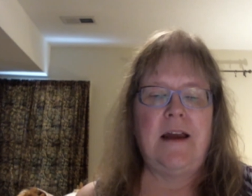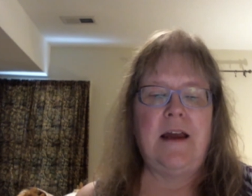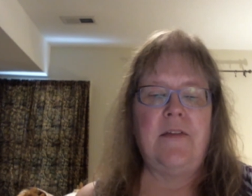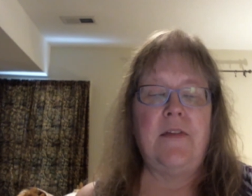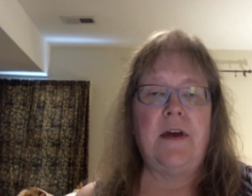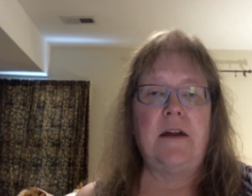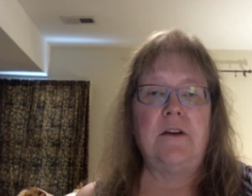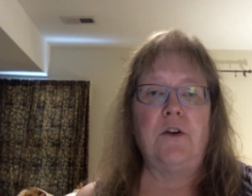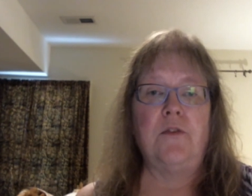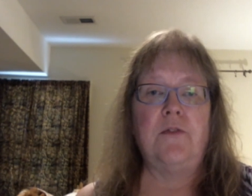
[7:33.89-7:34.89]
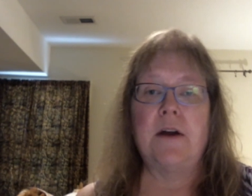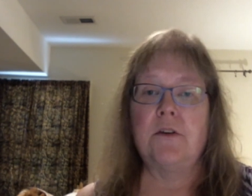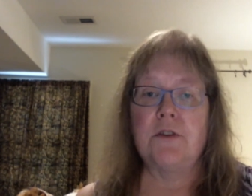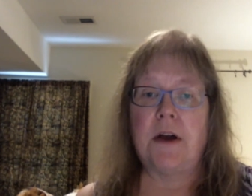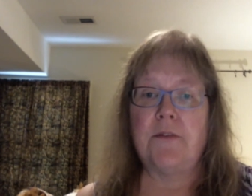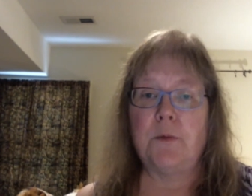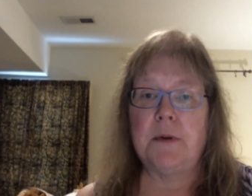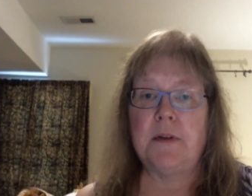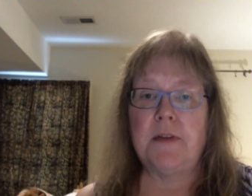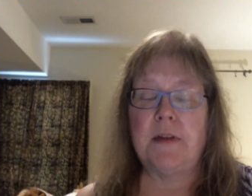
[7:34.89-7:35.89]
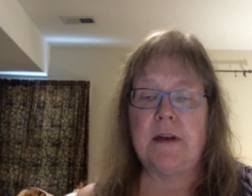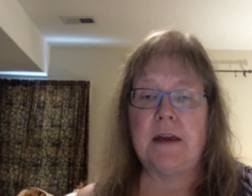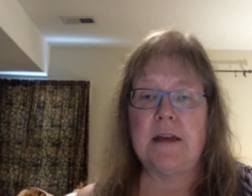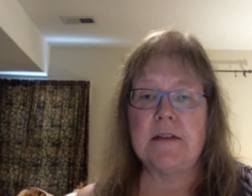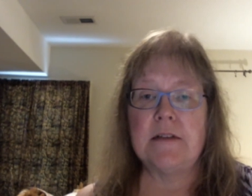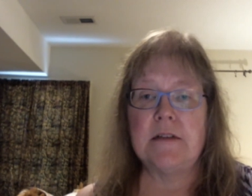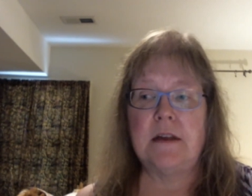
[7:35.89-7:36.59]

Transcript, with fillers: and then your final draft will be the thing that gets